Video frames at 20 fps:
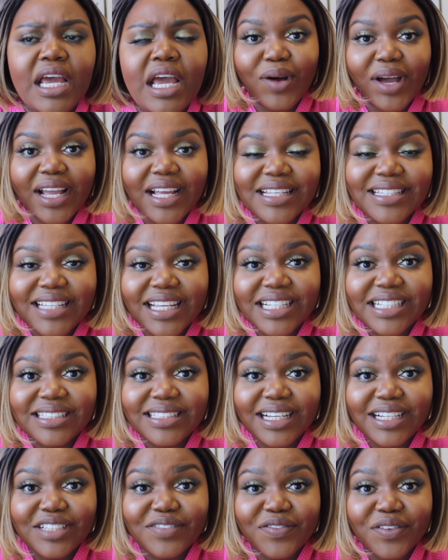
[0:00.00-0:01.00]
All I can say is
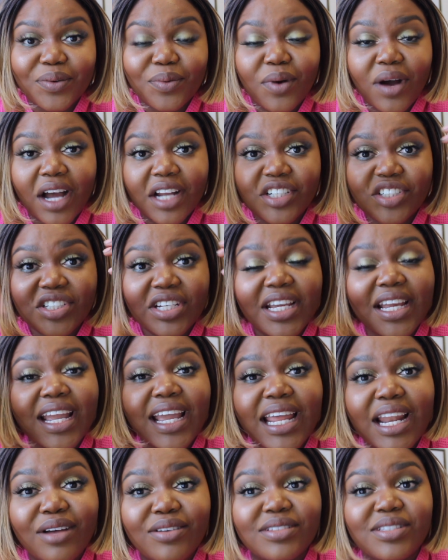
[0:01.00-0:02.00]
thanks for watching,
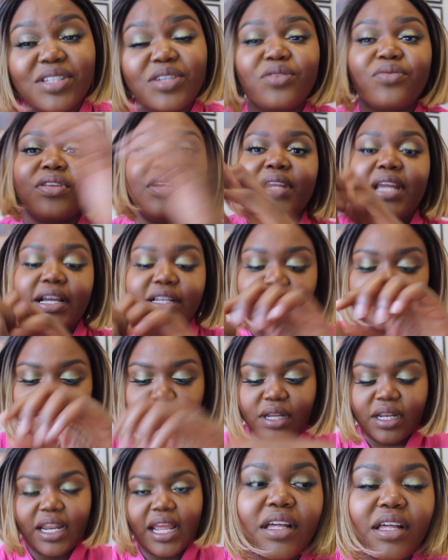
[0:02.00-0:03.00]
and I'll see you in the next
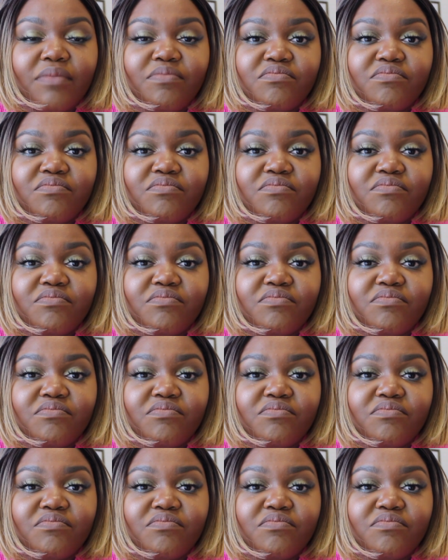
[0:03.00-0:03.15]
one.